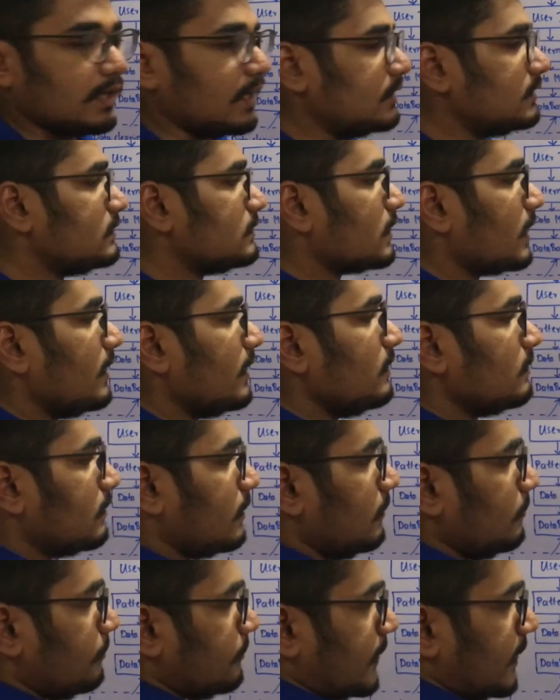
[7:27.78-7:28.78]
constraints,
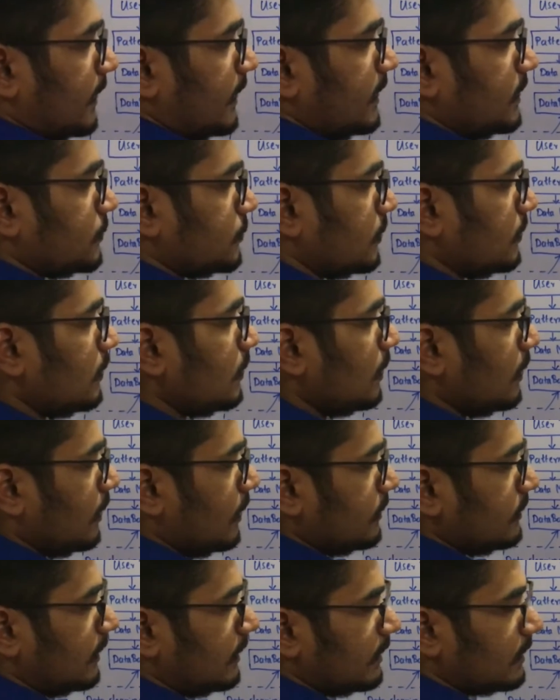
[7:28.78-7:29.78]
then prediction,
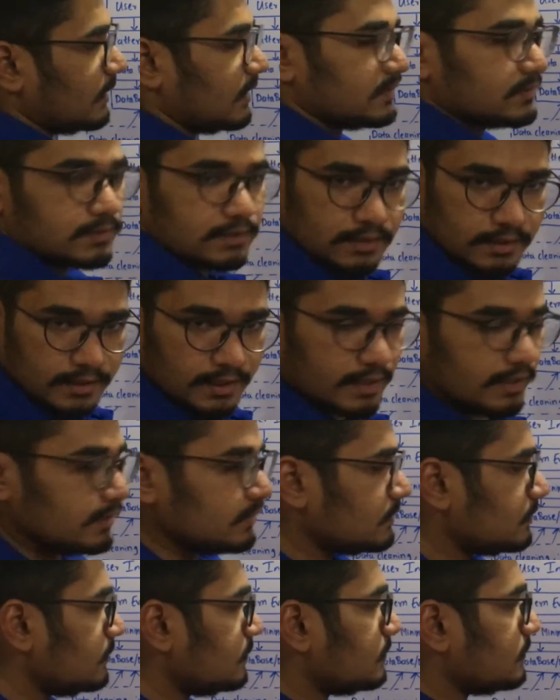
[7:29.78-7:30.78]
then cluster
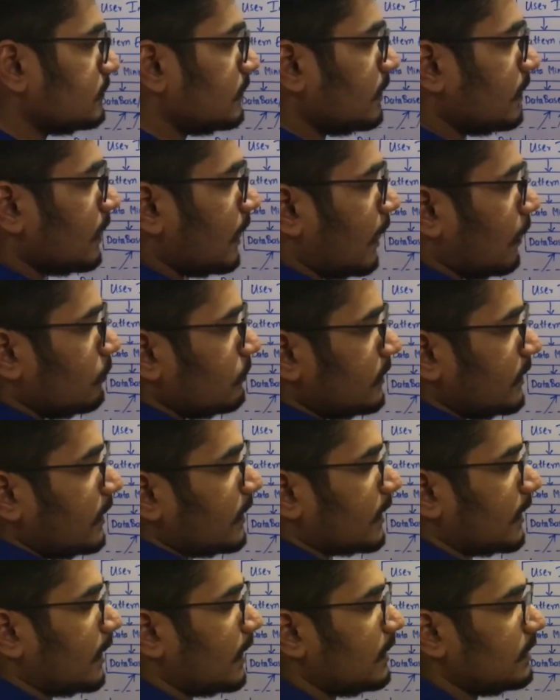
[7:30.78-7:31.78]
analysis, then
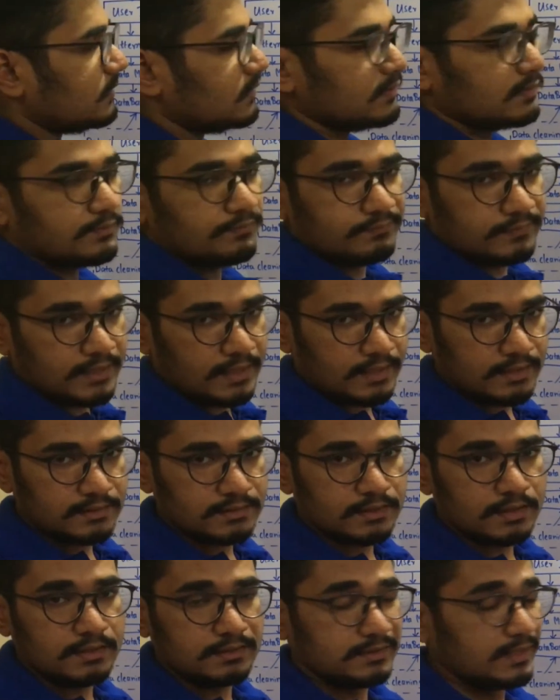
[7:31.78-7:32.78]
outlier analysis. If
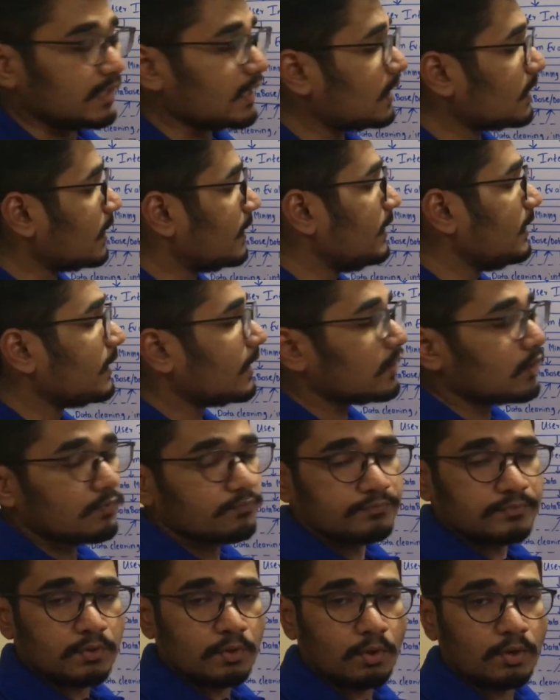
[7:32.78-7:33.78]
there are any kind
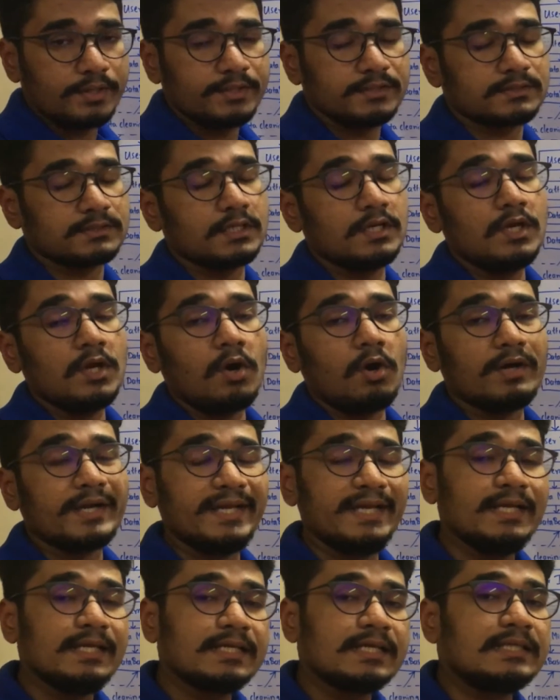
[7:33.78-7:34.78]
of noise or
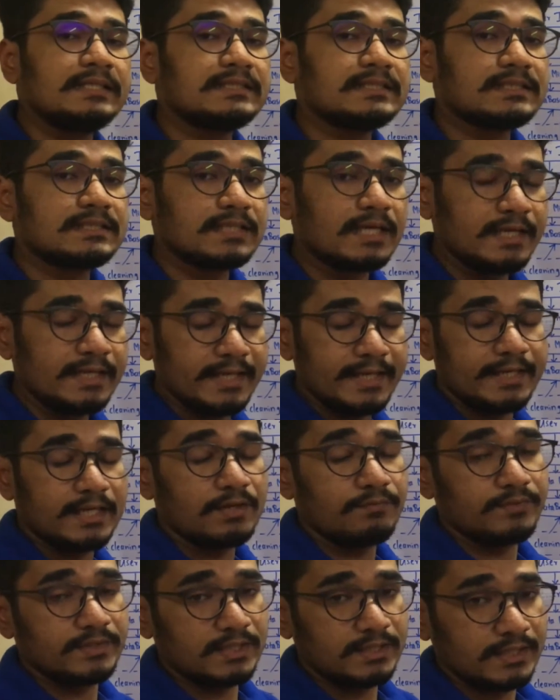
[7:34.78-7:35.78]
inconsistent
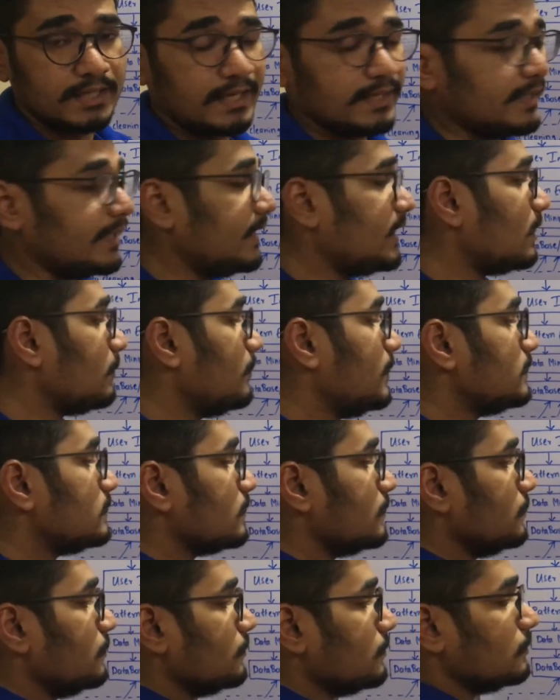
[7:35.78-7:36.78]
data within that
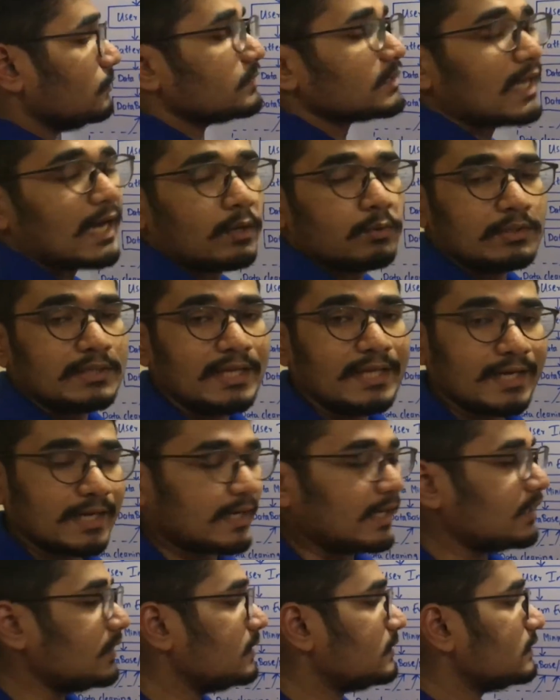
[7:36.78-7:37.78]
database, you use outlier
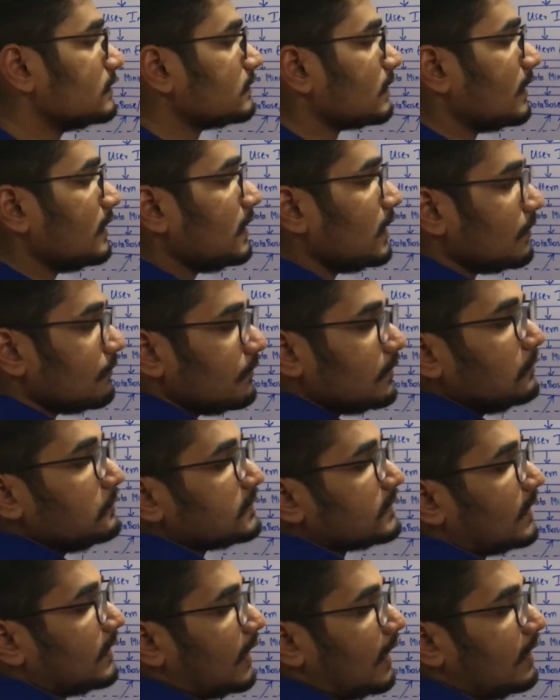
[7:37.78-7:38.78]
analysis, and
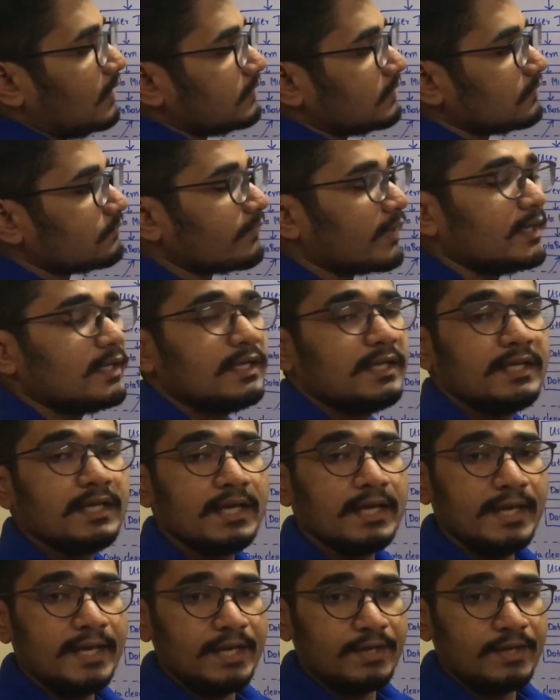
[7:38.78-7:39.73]
evolution analysis. Finally,